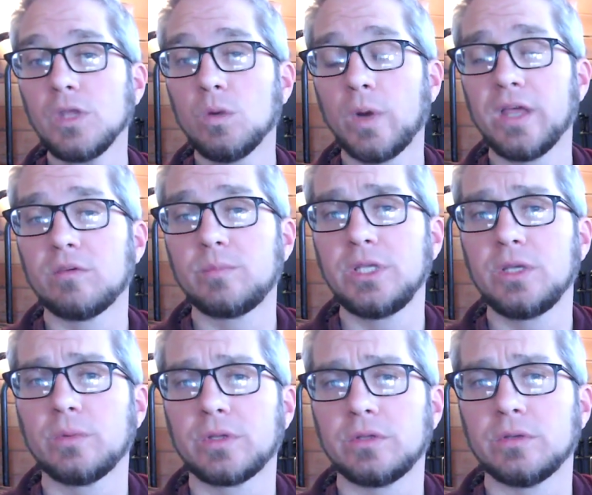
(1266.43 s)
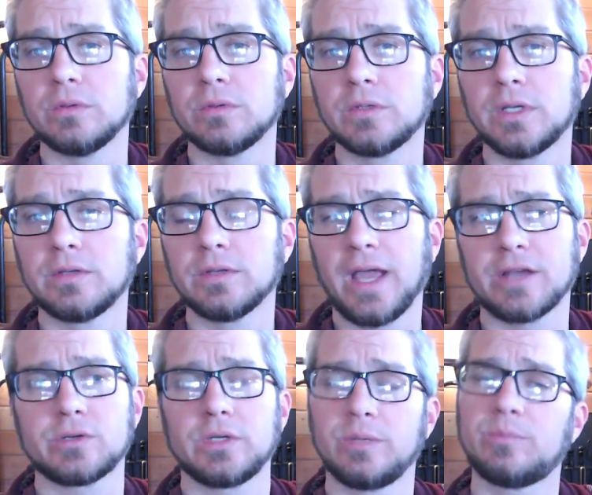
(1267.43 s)
way of being with you, and to
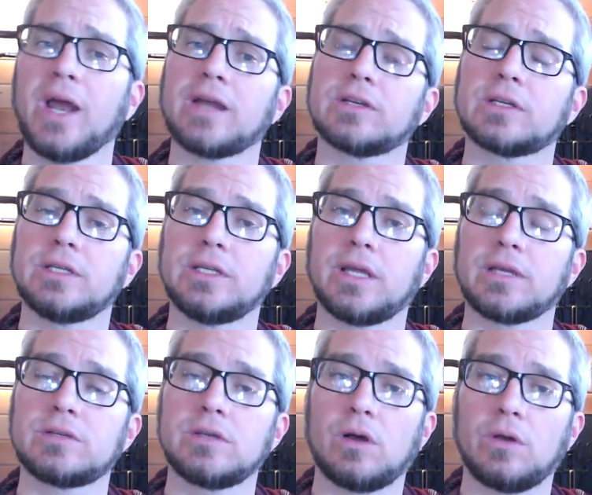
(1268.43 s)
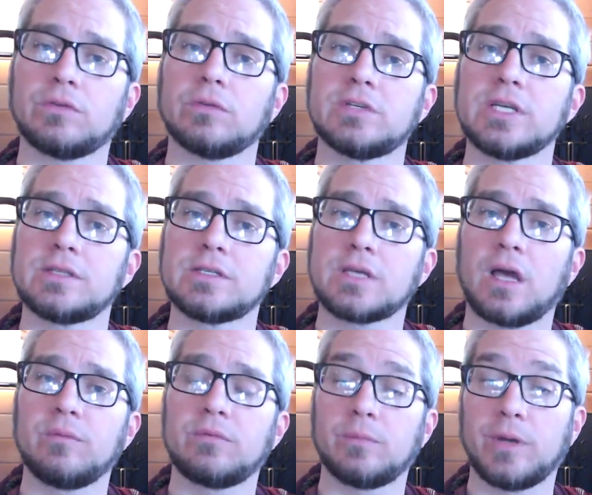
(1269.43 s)
actually practically like also take the
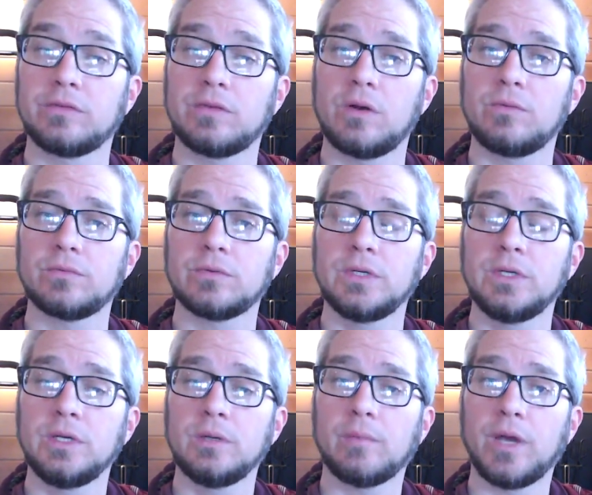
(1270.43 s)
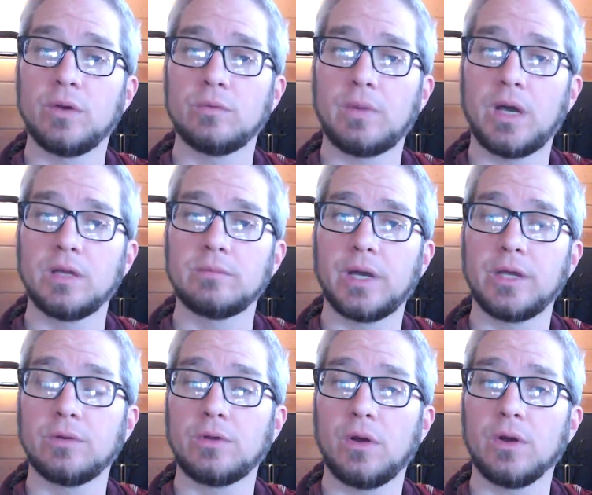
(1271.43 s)
time for myself, my own mind, my
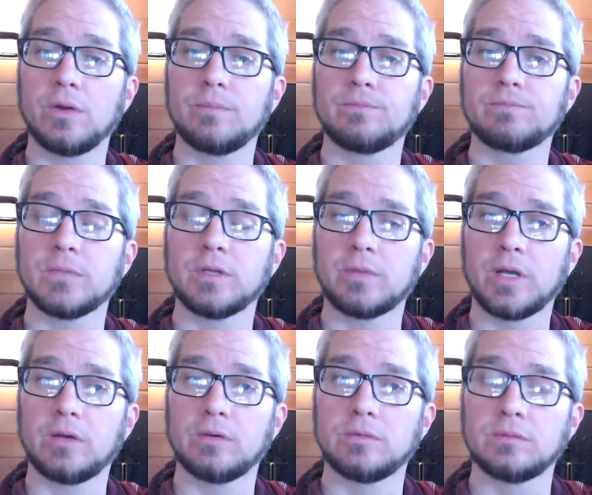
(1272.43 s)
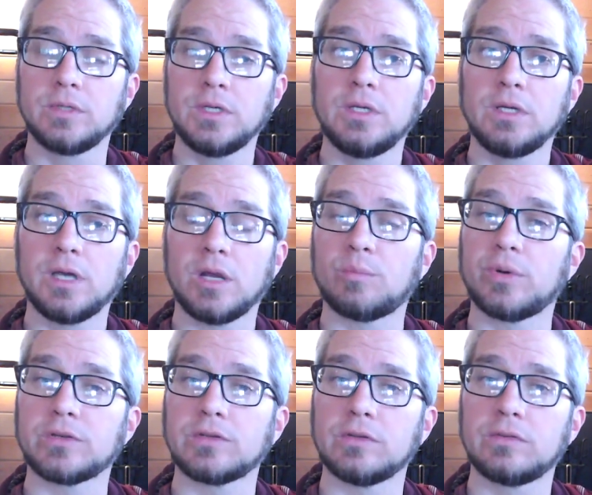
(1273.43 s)
own heart, and my own kind of
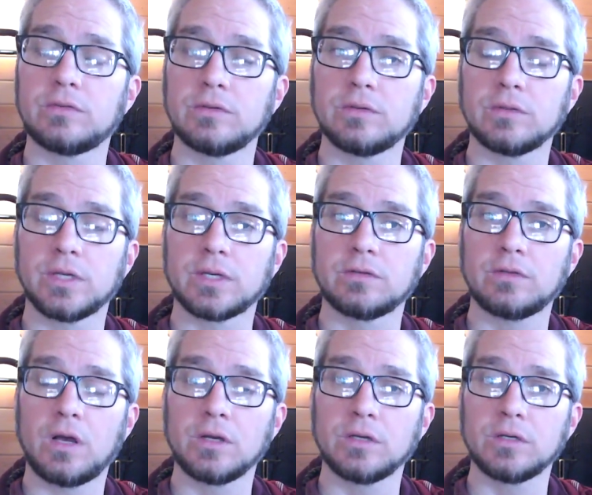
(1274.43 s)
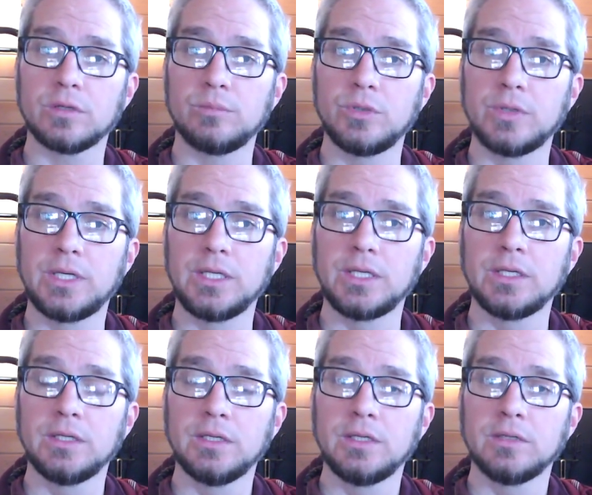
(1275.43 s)
precious like Sangha community
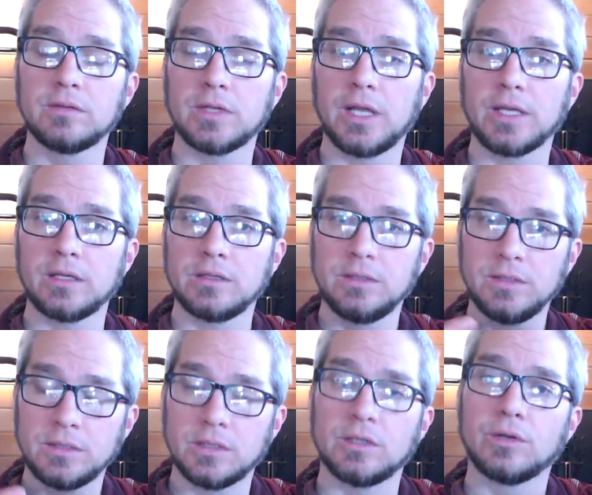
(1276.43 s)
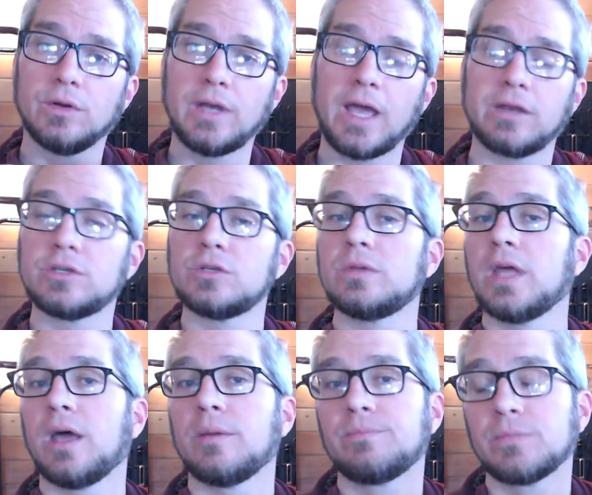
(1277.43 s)
to like learn how to do
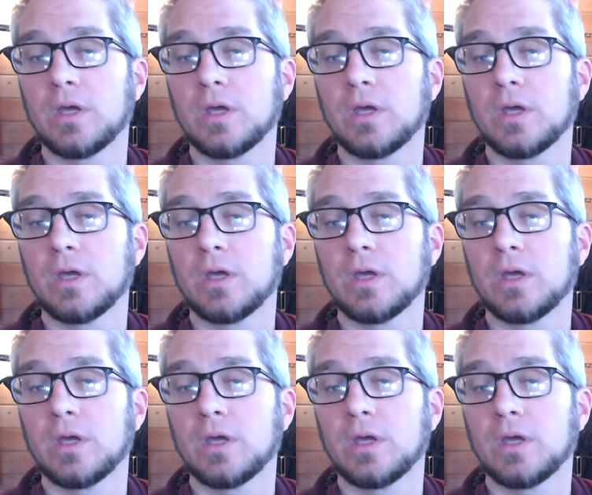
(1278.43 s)
that